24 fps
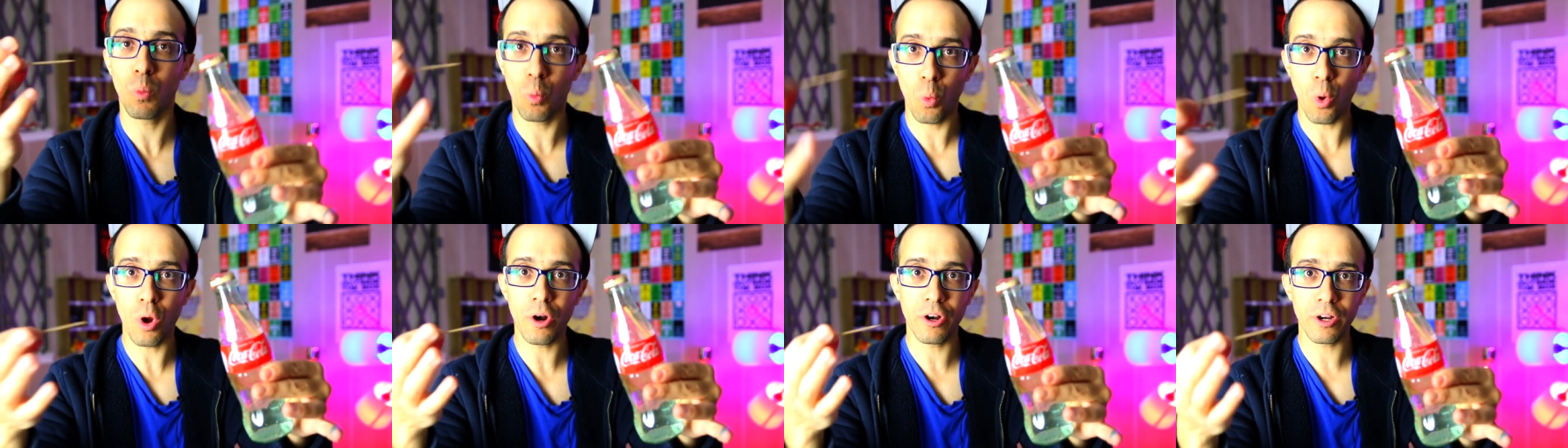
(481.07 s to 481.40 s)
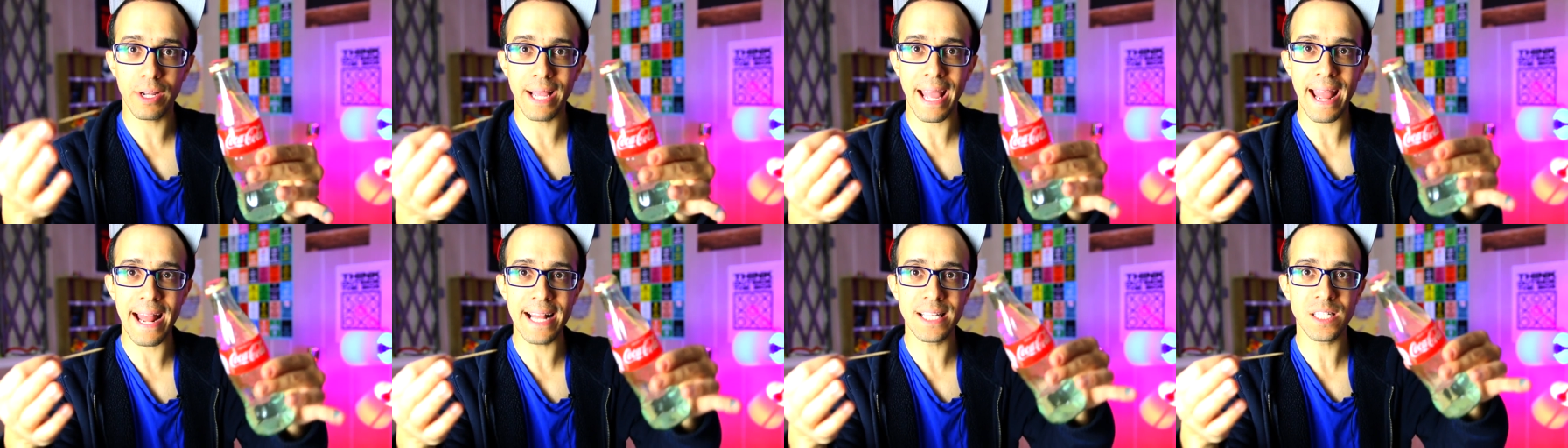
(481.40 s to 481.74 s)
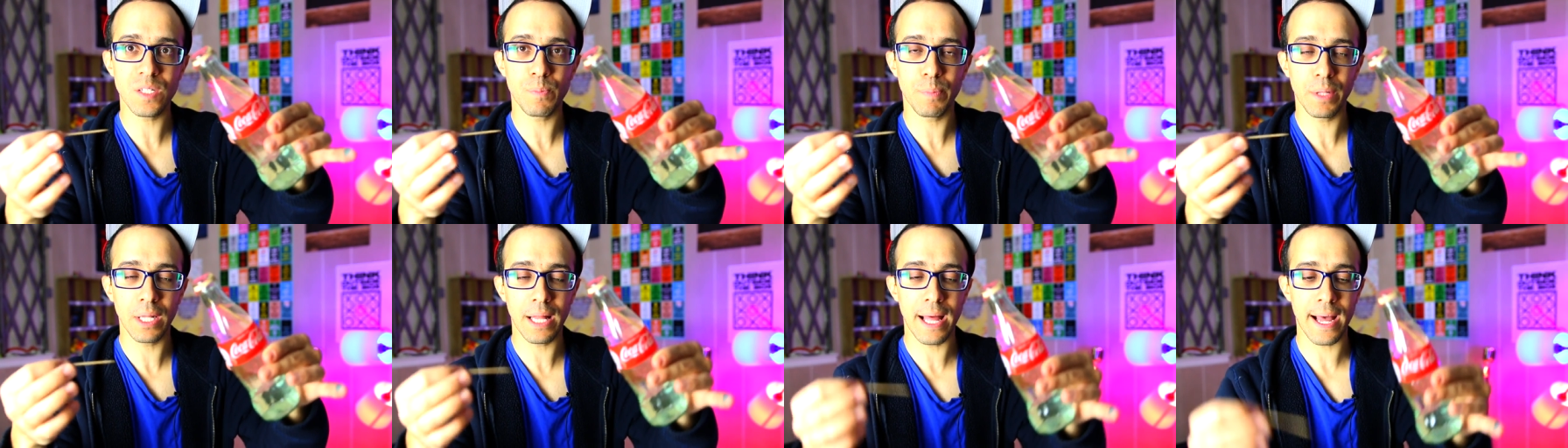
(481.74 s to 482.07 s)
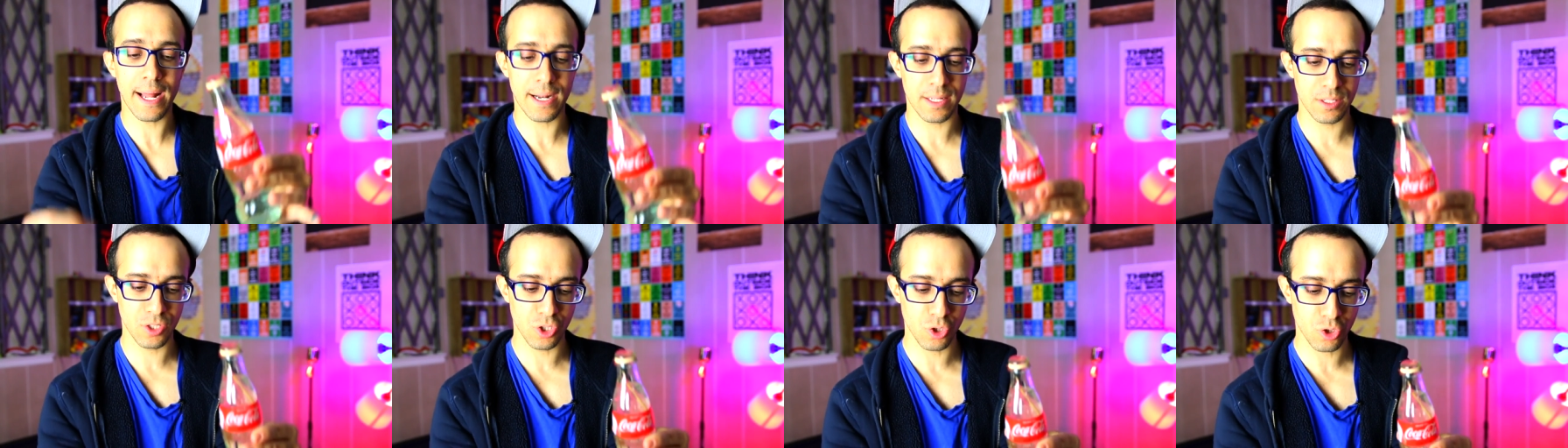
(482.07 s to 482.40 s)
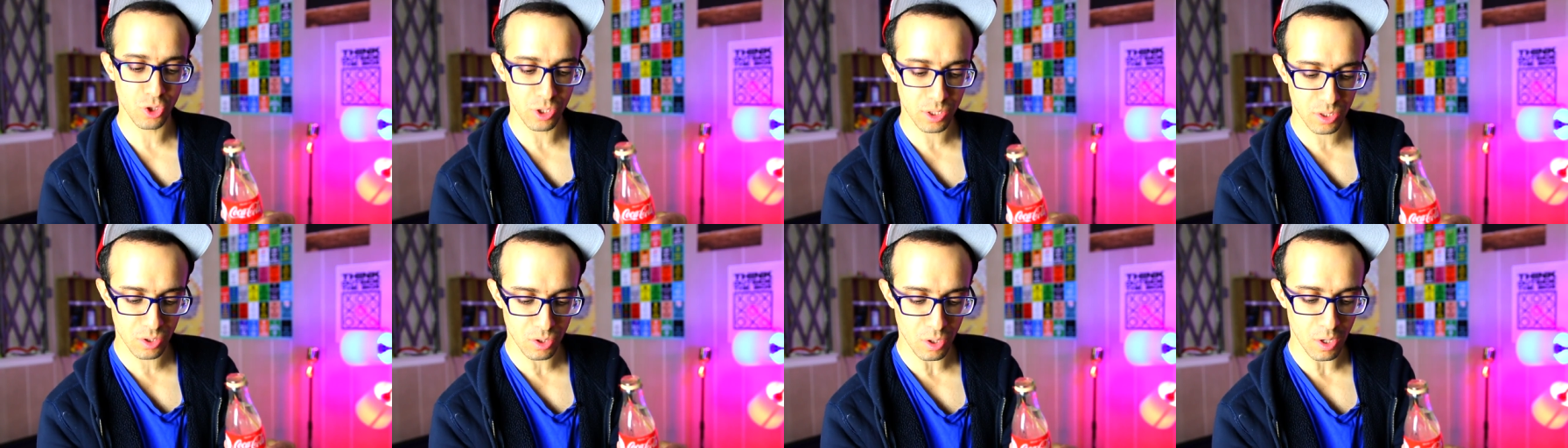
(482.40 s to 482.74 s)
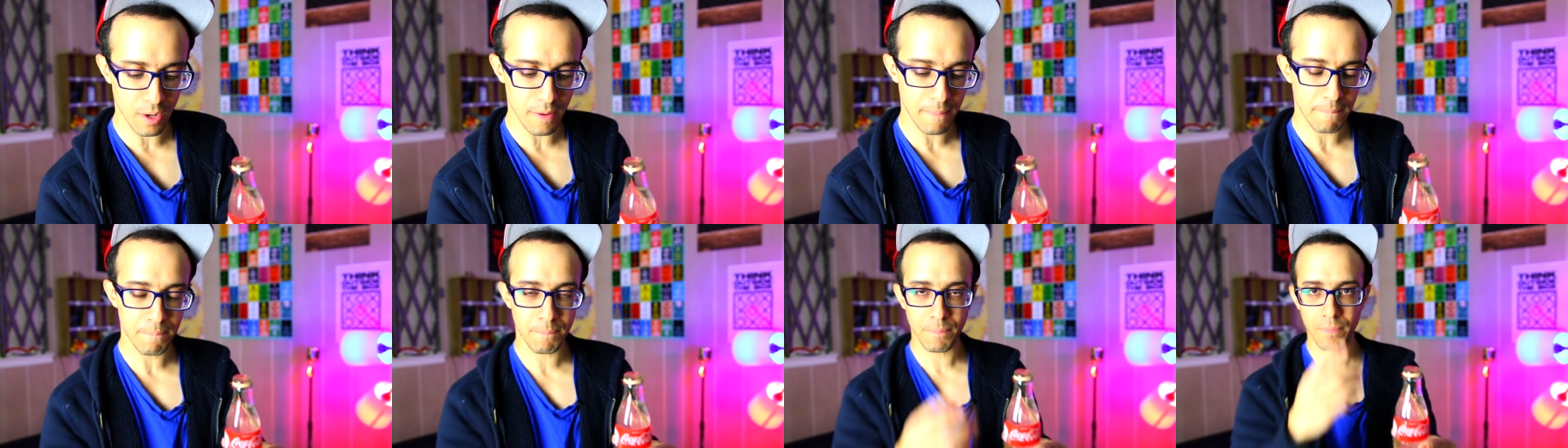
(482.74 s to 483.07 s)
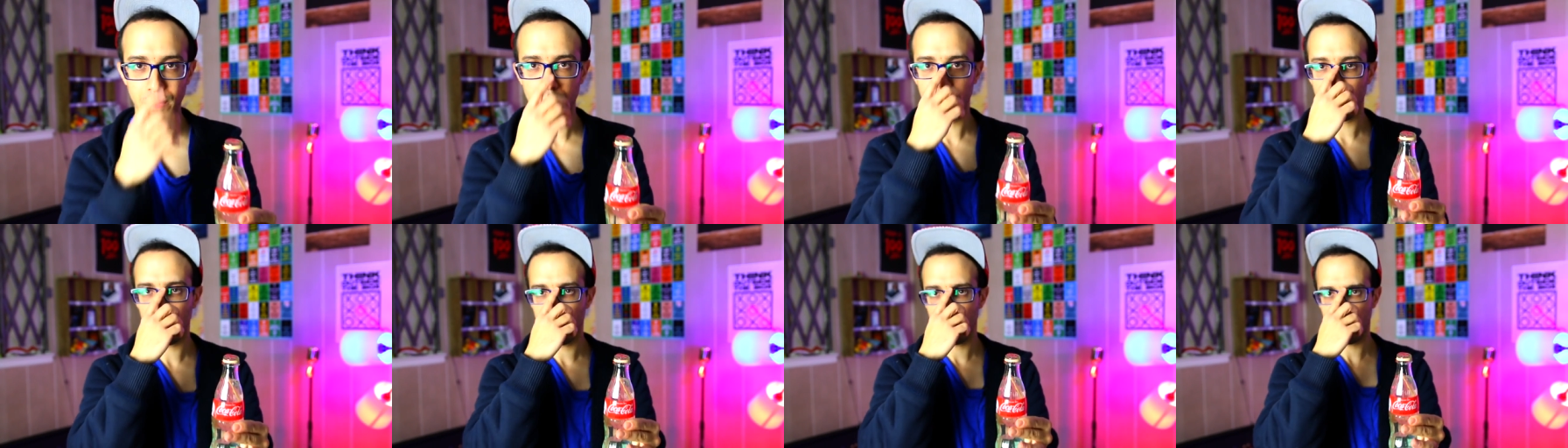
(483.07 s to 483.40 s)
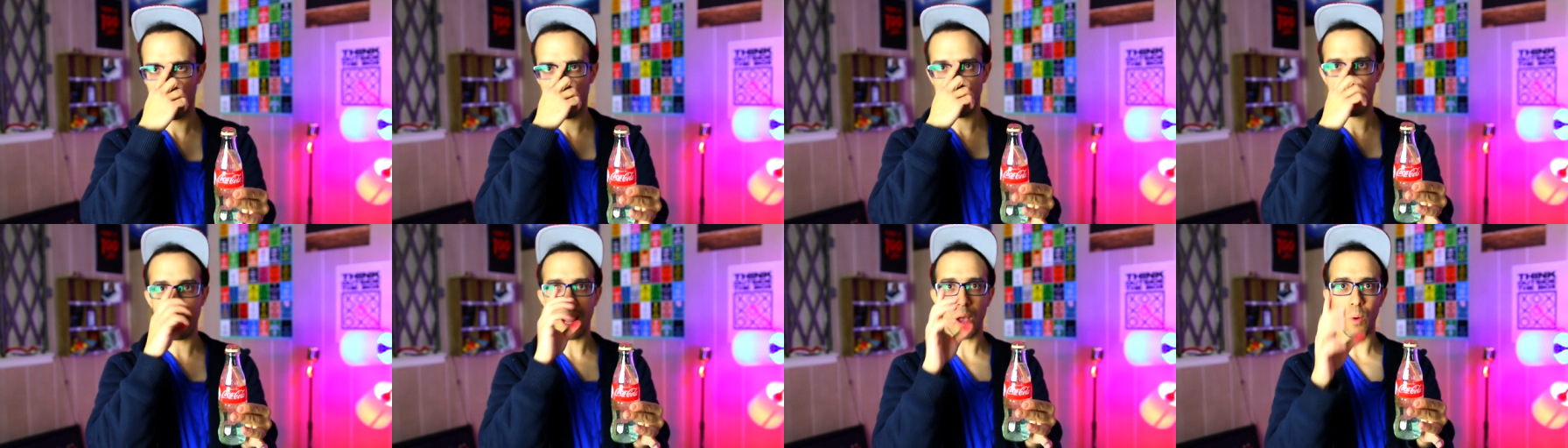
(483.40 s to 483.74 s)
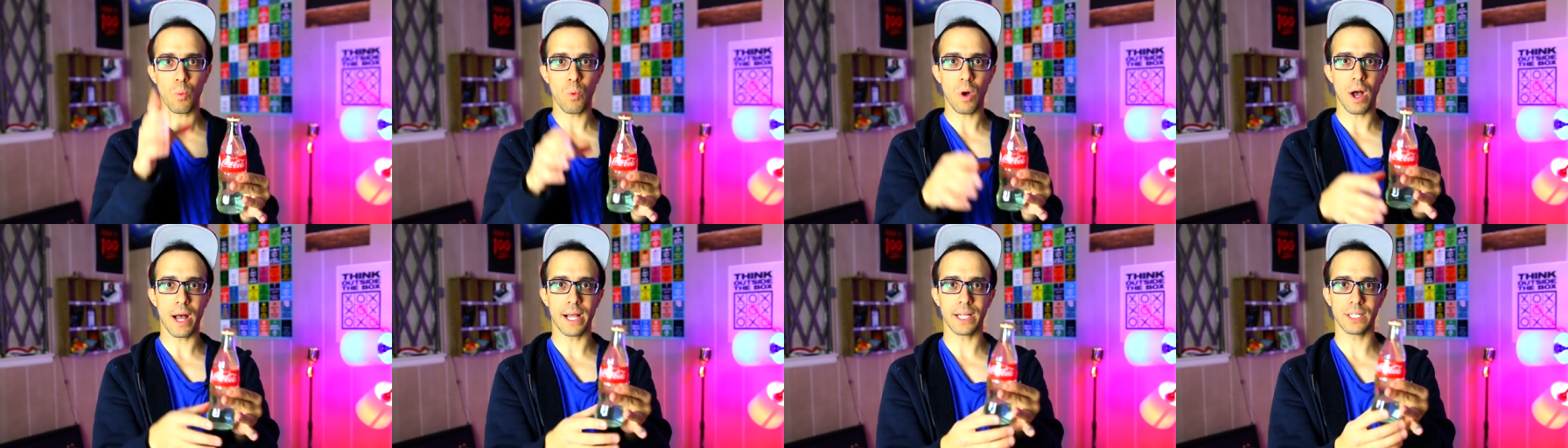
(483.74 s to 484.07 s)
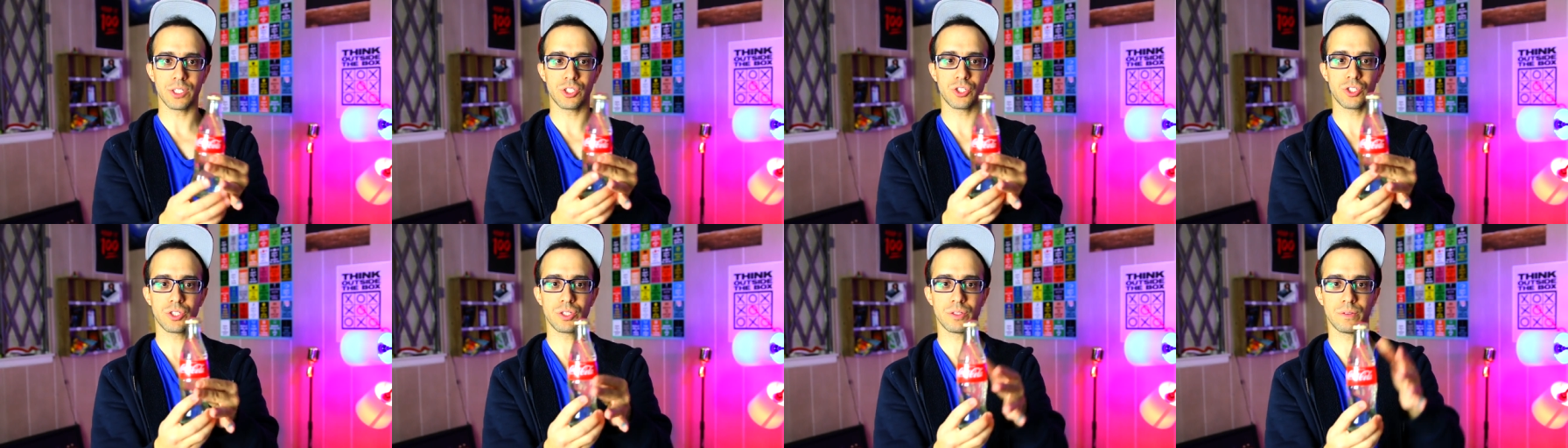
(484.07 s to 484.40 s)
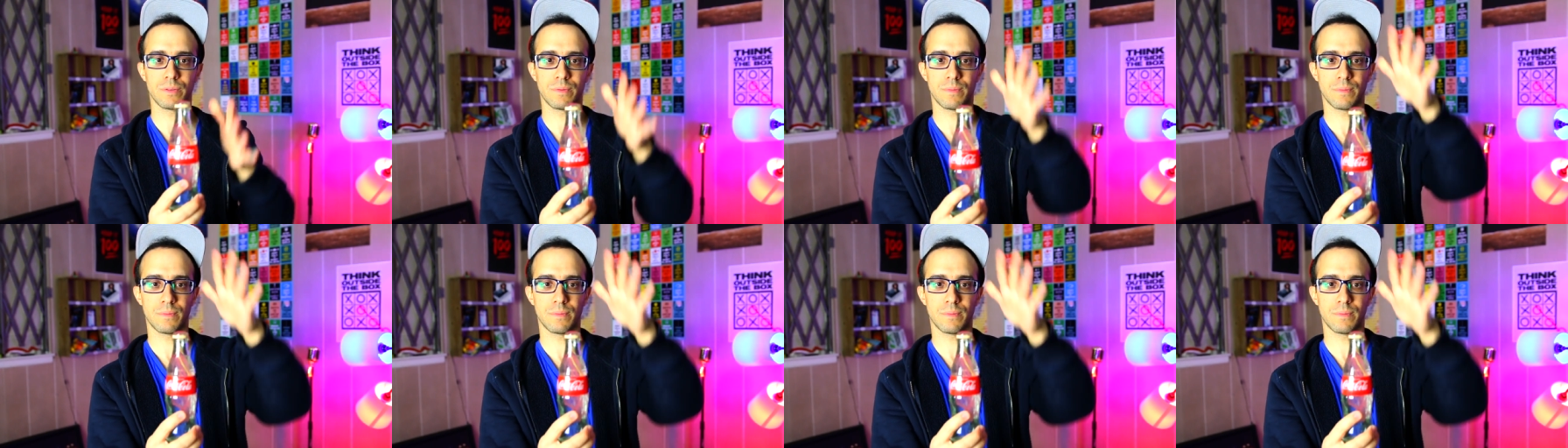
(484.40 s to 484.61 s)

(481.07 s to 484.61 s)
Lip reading: water can spill out as you just saw. Now watch.